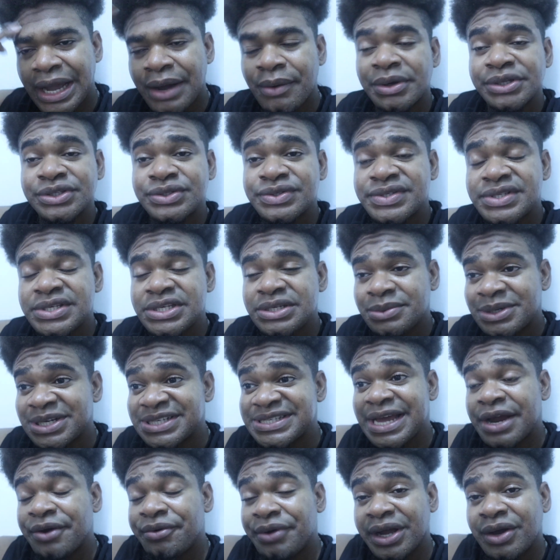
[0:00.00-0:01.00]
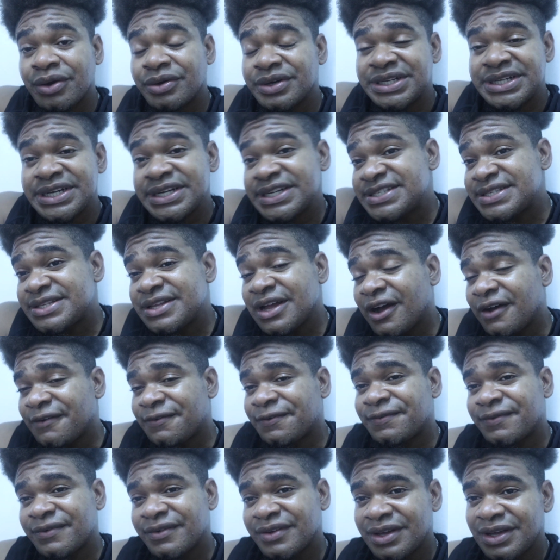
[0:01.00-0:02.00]
I want to see because I recorded the
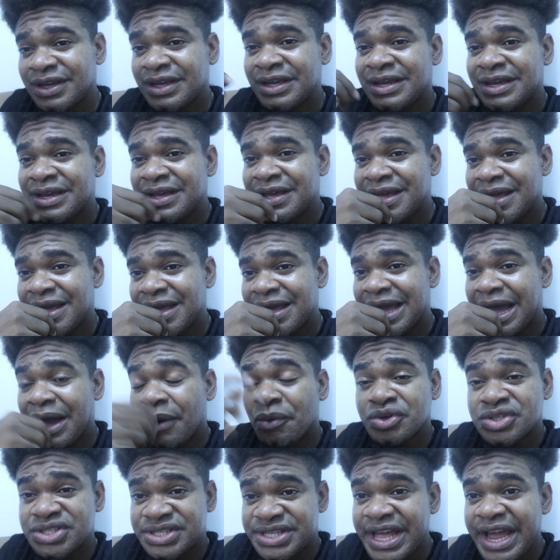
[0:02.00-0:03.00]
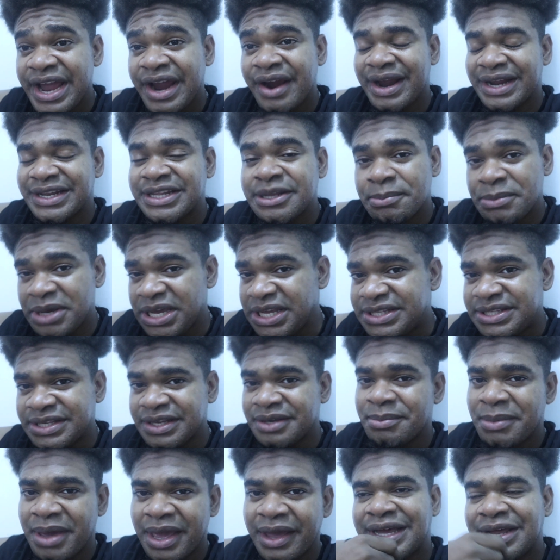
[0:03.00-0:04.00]
stuff. I was there at the
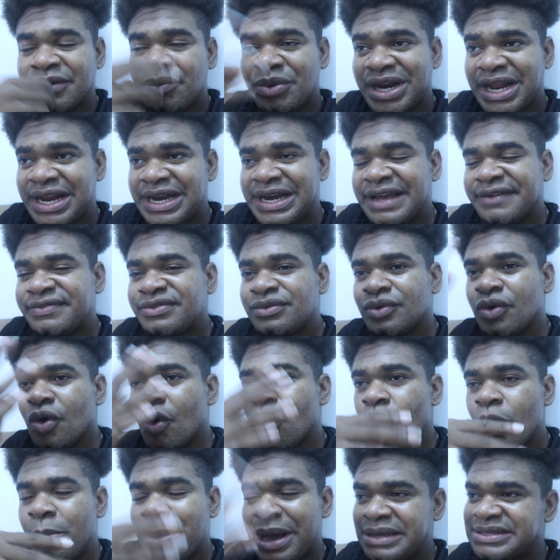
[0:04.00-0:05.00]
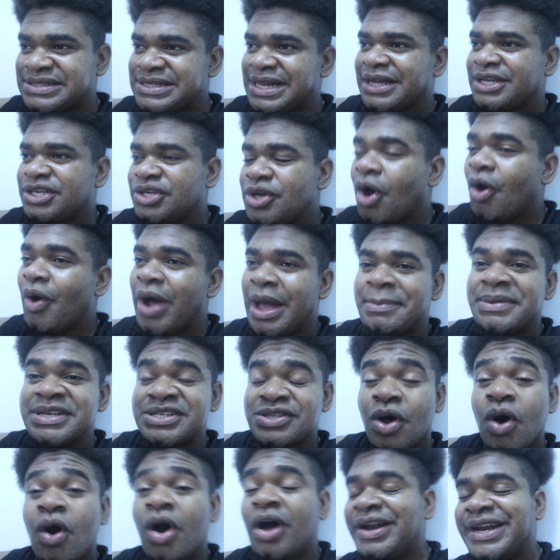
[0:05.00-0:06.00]
meeting, man. And when I left to go home, I was like, yo, I miss
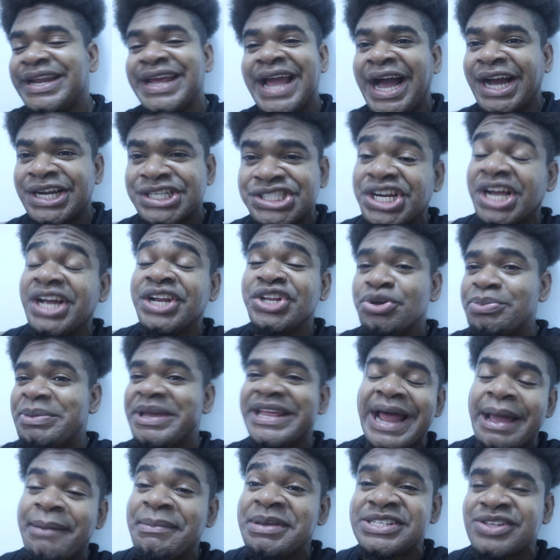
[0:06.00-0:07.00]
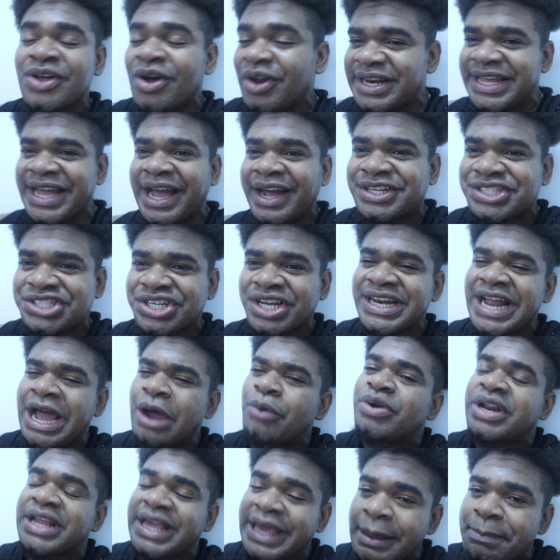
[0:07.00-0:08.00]
all the action. You mean I miss all the action? I
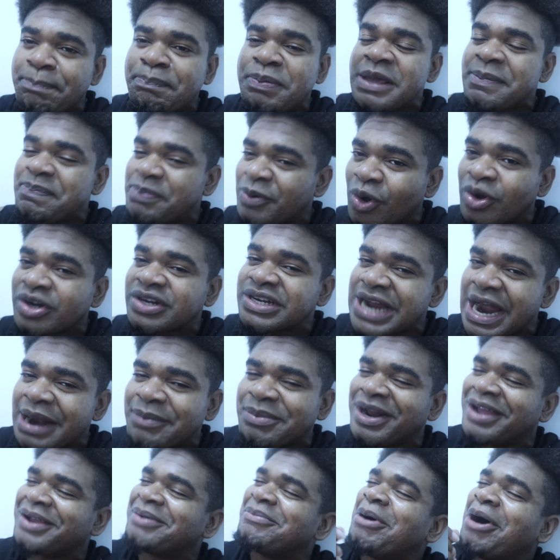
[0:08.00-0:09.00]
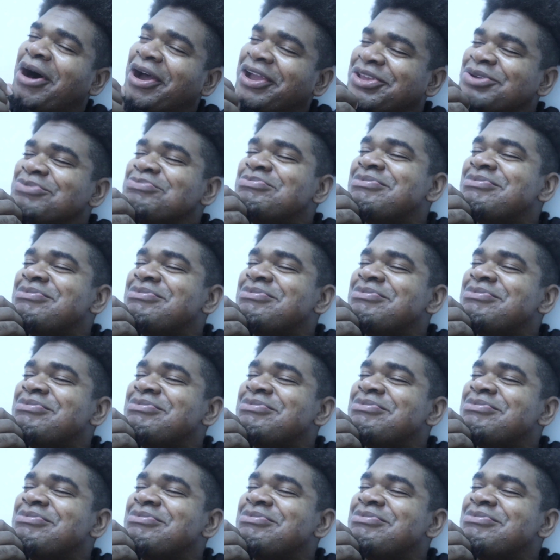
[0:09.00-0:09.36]
would get people on camera. Are you